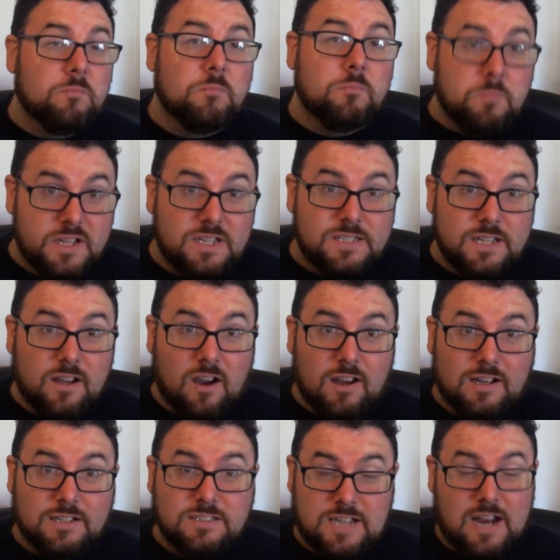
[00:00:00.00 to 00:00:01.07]
miss the
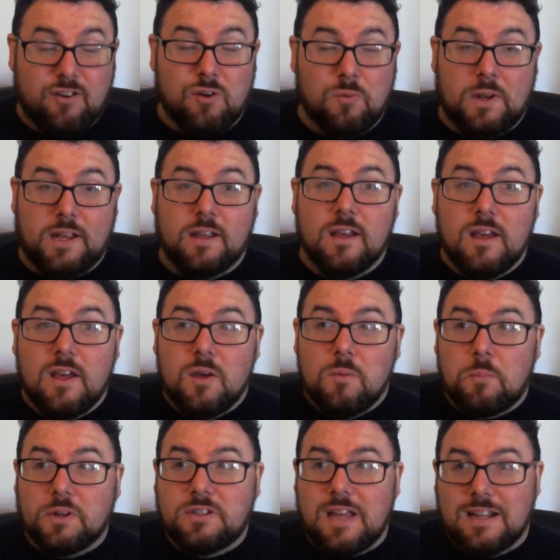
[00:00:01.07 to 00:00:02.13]
island terribly,
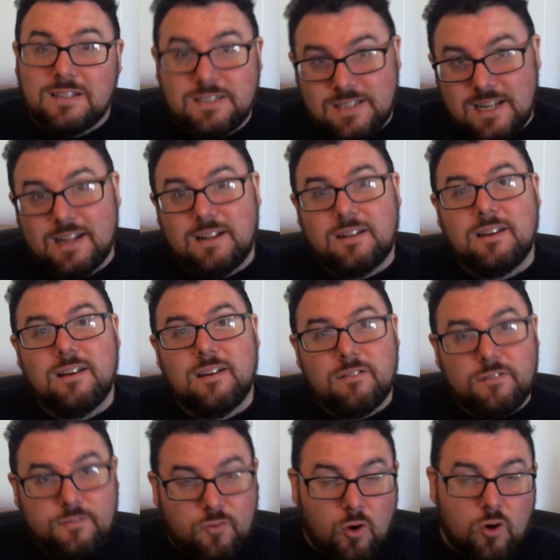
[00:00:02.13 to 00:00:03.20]
but then still
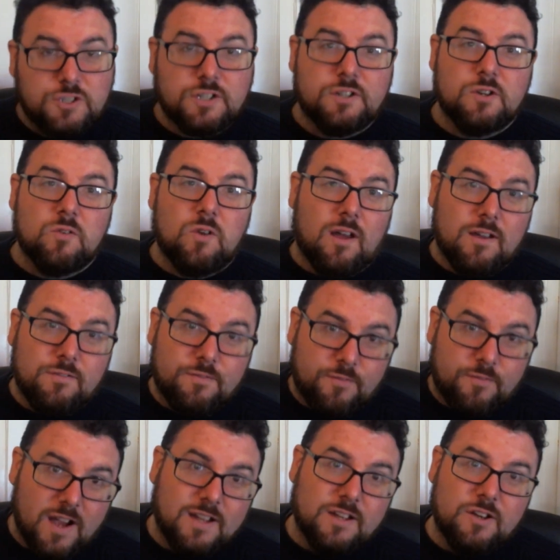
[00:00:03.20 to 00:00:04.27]
forge a new life,
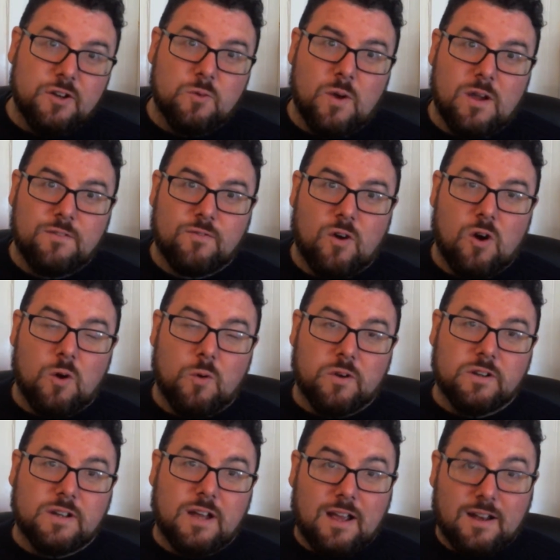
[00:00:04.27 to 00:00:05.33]
find a new way
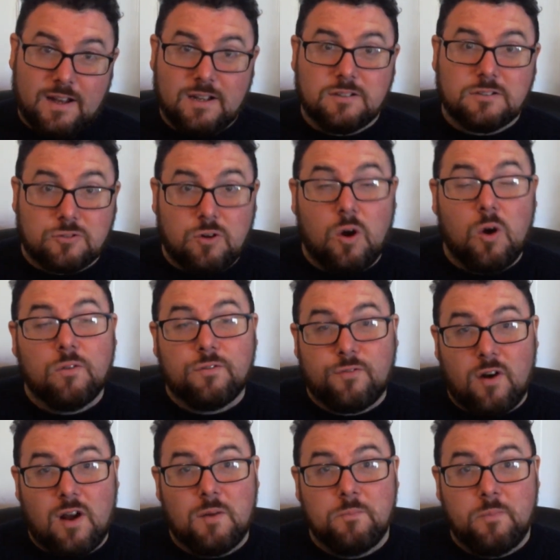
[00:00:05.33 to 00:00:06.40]
forward, and then grow
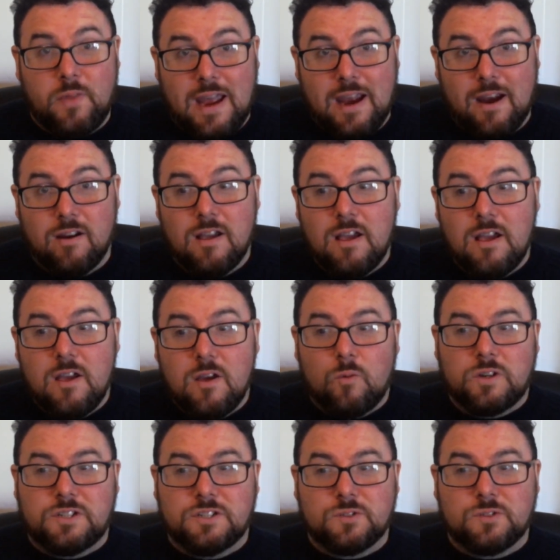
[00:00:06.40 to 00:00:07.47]
from there.
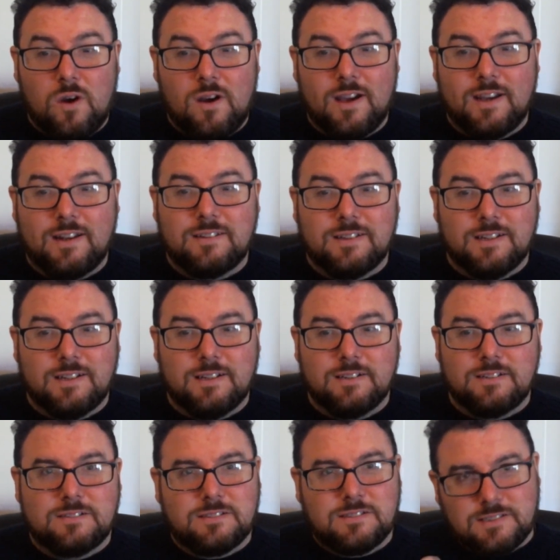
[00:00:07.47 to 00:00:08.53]
Which is why
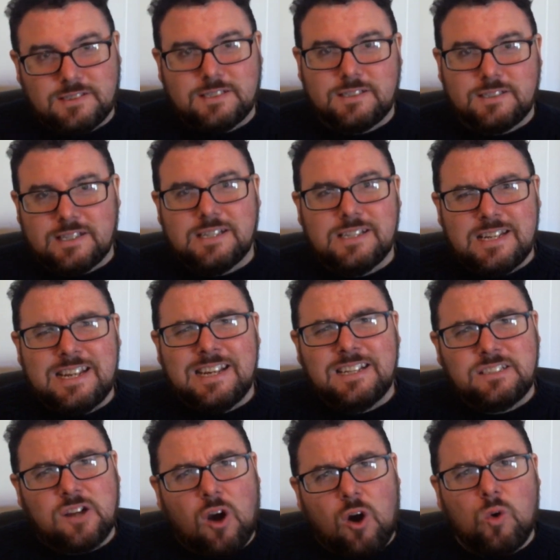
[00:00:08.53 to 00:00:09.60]
the
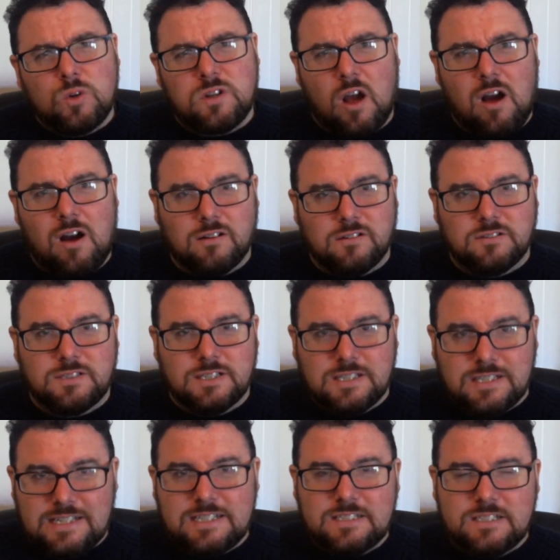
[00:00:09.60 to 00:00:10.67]
need to hold on, the
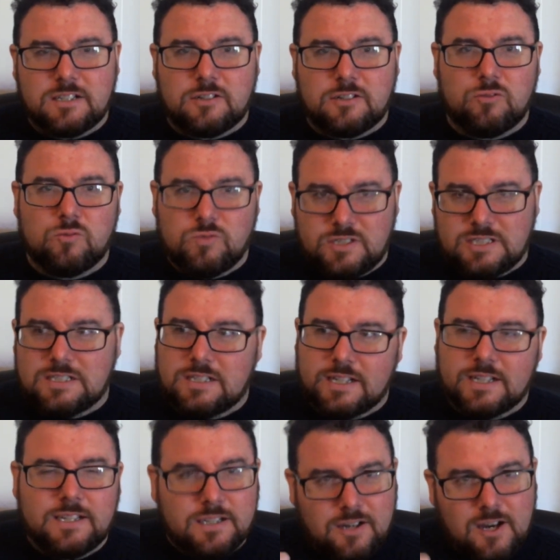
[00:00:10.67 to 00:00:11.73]
need to
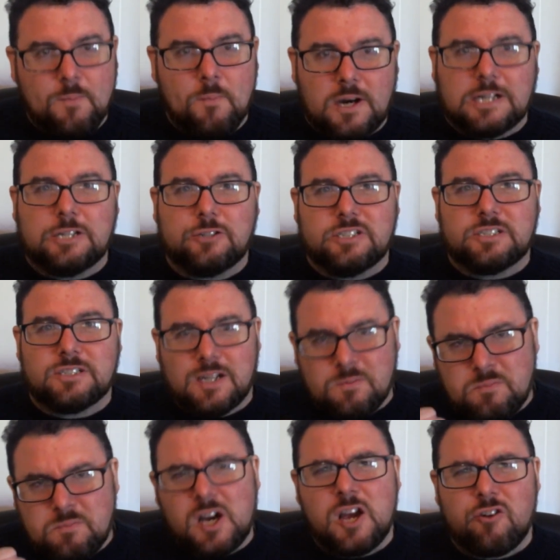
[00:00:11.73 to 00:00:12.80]
like I'm Irish
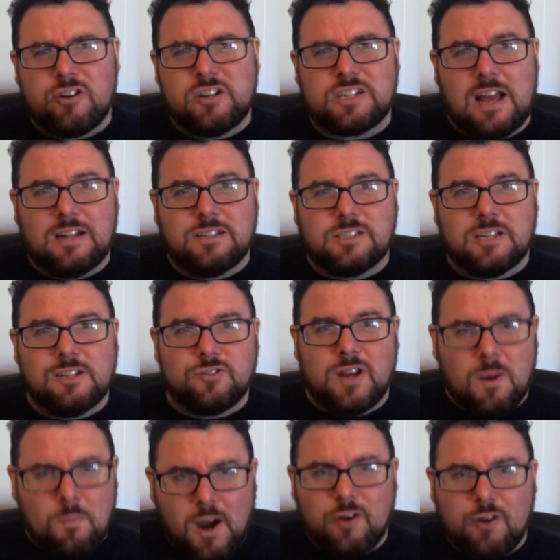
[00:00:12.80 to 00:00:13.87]
ancestry,
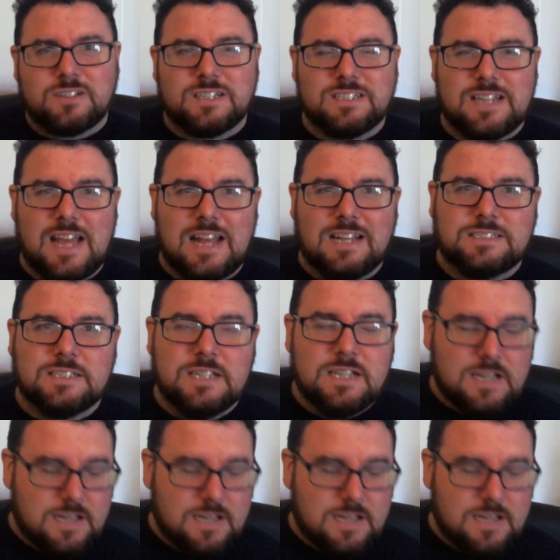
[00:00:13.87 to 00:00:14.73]
I'm Irish descent,